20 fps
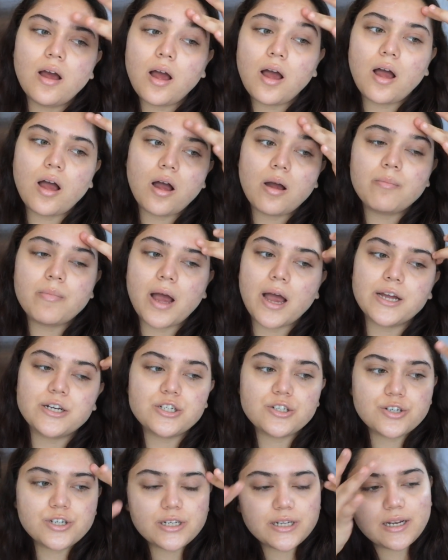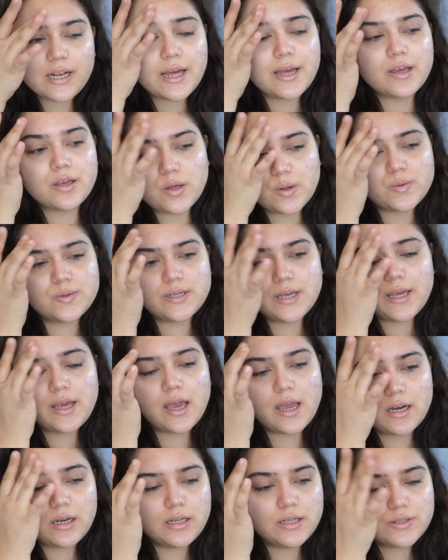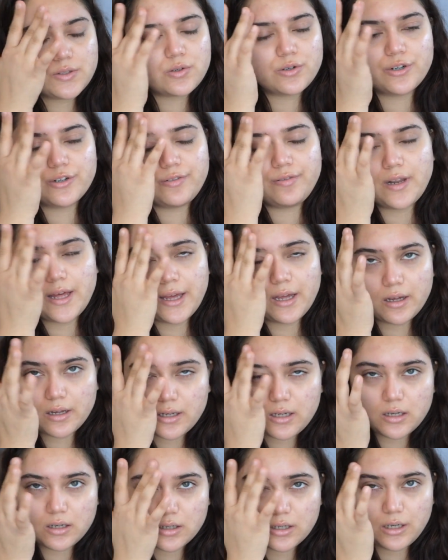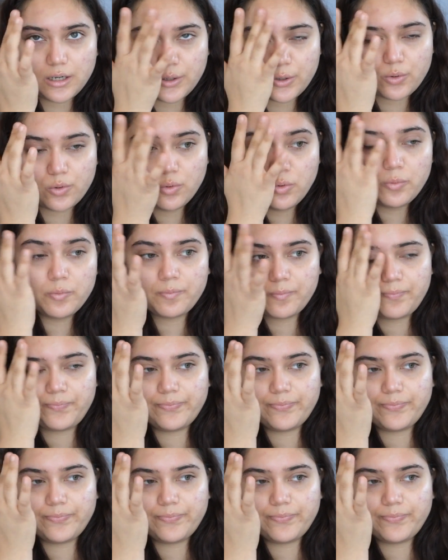I just really like using any sort of like a glow,